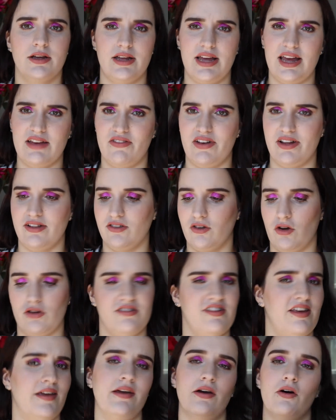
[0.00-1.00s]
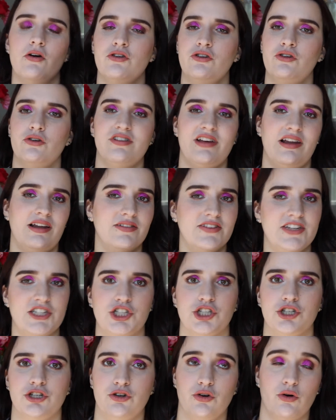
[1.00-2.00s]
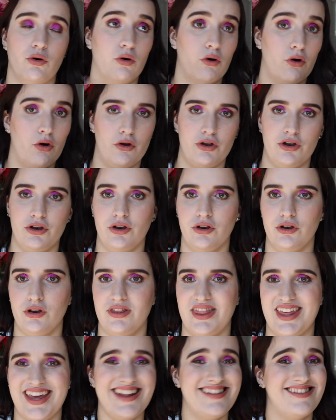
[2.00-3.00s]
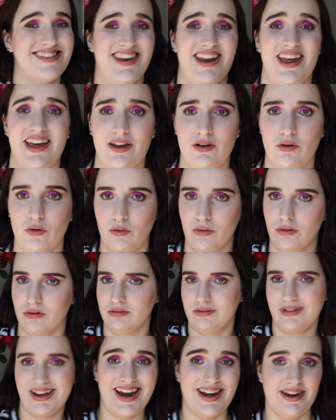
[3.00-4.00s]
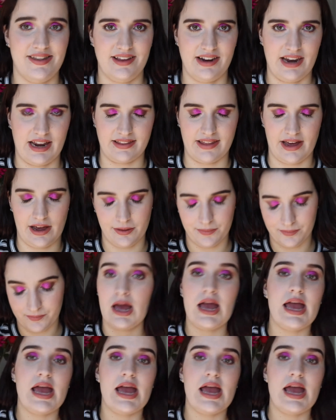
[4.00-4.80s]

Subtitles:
if it's on your television or on the internet or anything like that.